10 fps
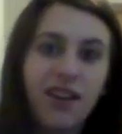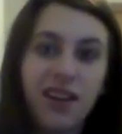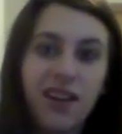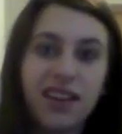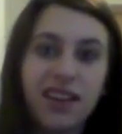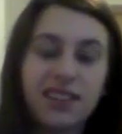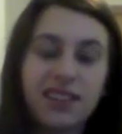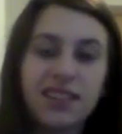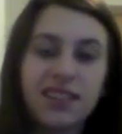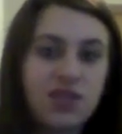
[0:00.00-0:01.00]
on it
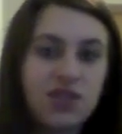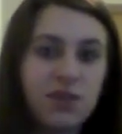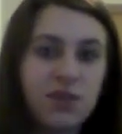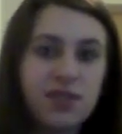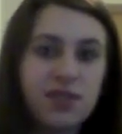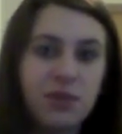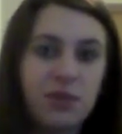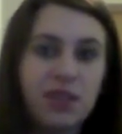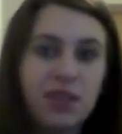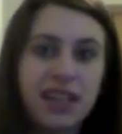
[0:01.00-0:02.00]
that shows
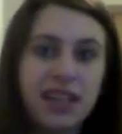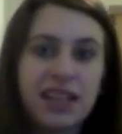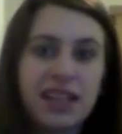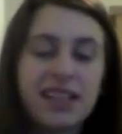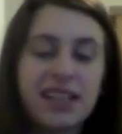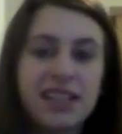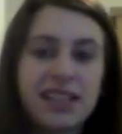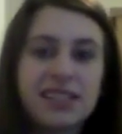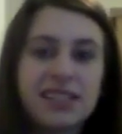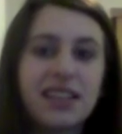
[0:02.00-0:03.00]
you that it
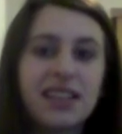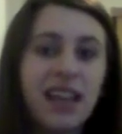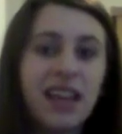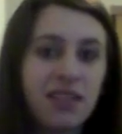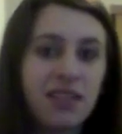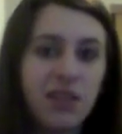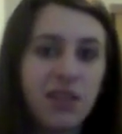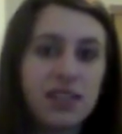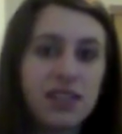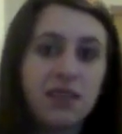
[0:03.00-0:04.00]
is an eighth
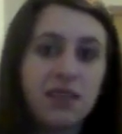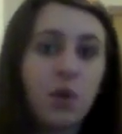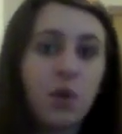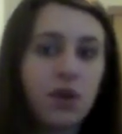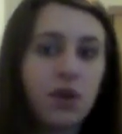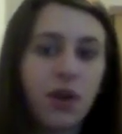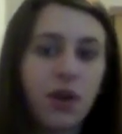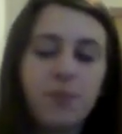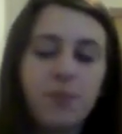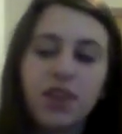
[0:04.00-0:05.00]
note instead of a quarter
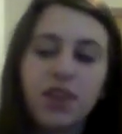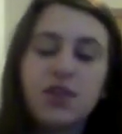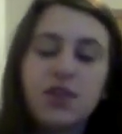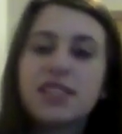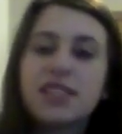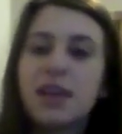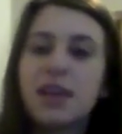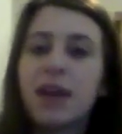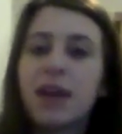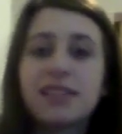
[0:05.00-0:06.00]
note. You can see
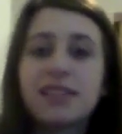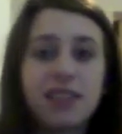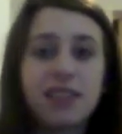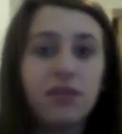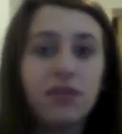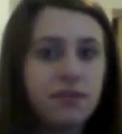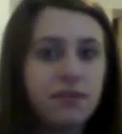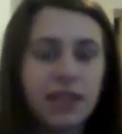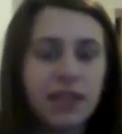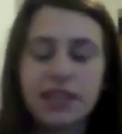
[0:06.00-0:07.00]
it by itself
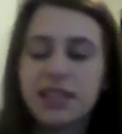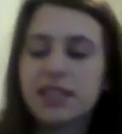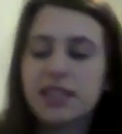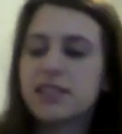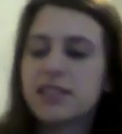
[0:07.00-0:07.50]
like this,